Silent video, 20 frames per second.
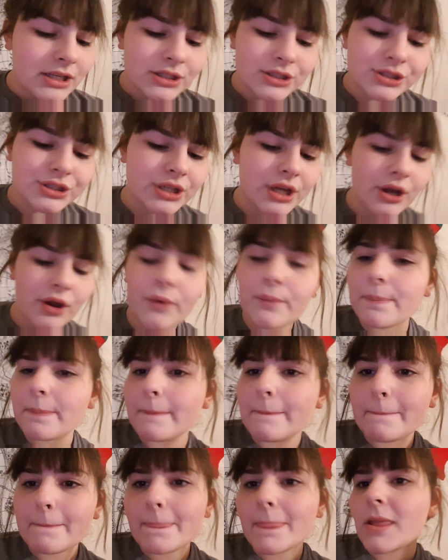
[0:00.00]
So,
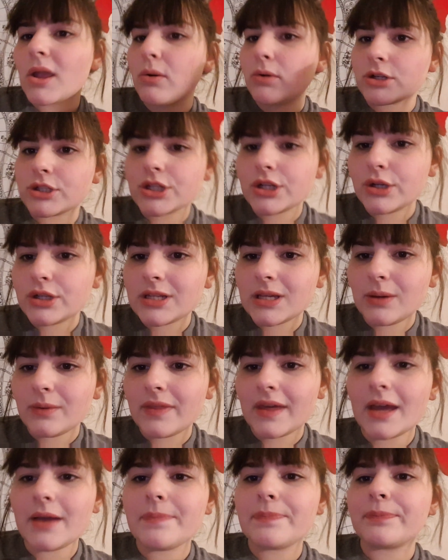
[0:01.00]
we're just going to deal
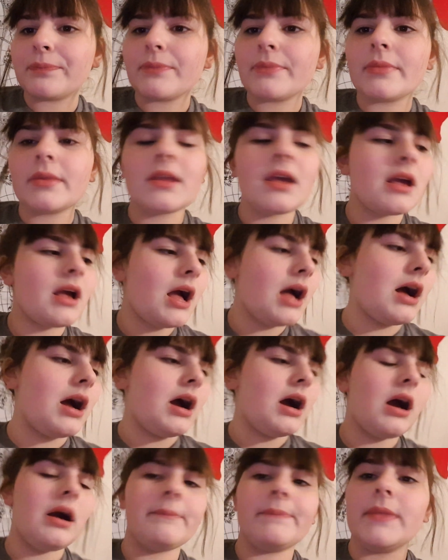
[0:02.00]
with it.
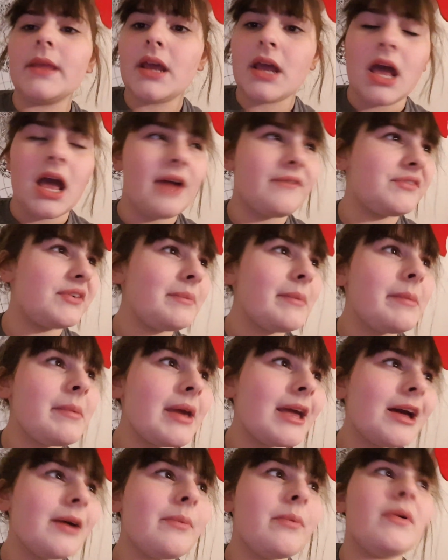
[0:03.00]
I've done my
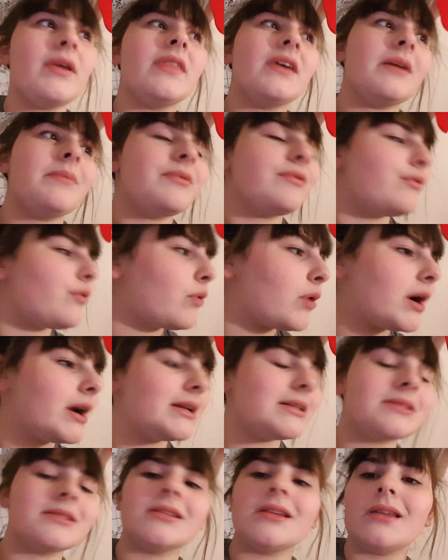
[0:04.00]
makeup with it before.
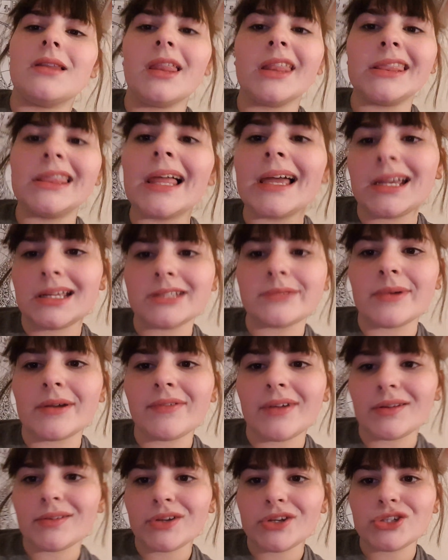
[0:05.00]
It's lightens my
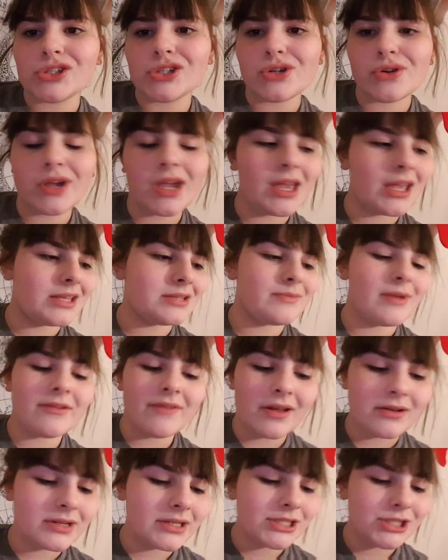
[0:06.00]
foundation, okay? Because my
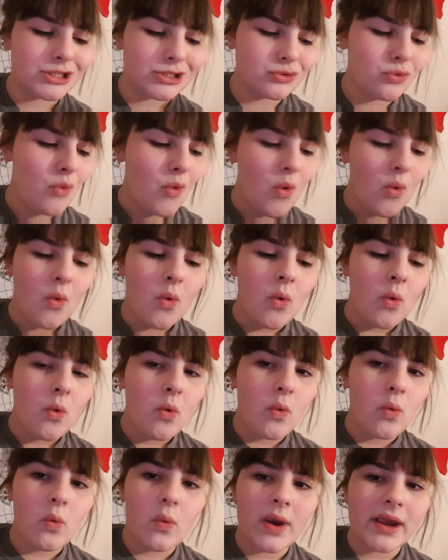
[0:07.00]
foundation is
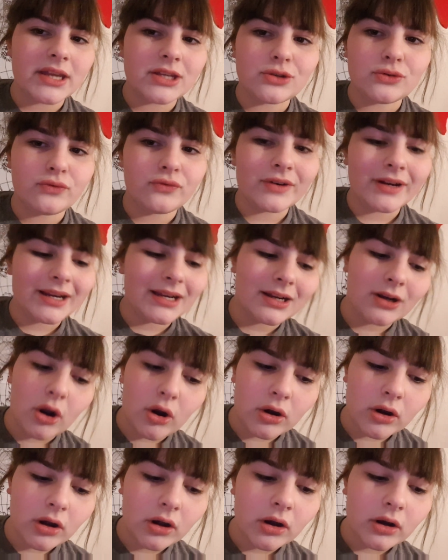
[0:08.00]
way too freaking
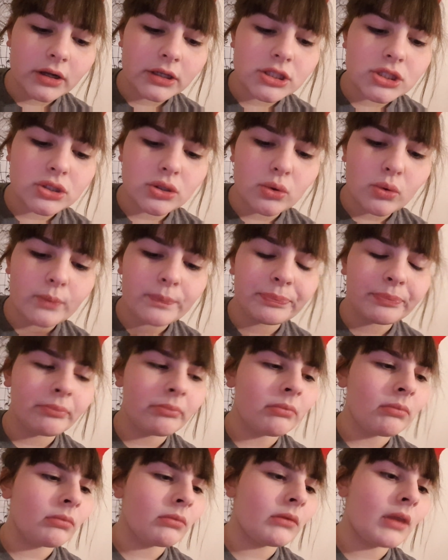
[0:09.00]
dark. So,
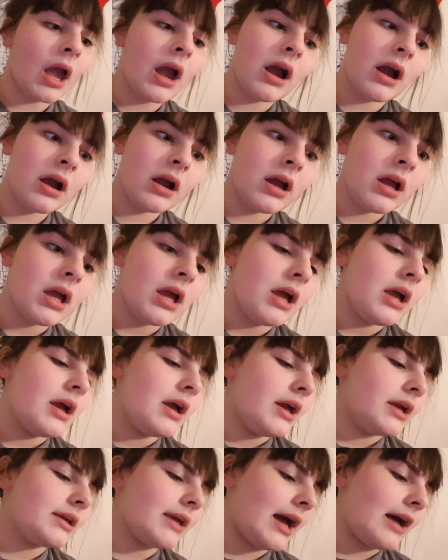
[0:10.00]

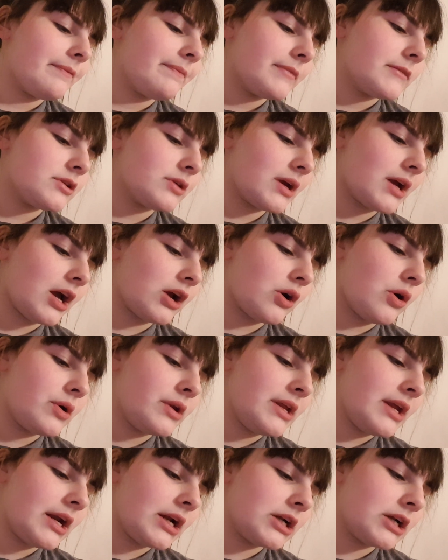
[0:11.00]
yeah. So, I got COTY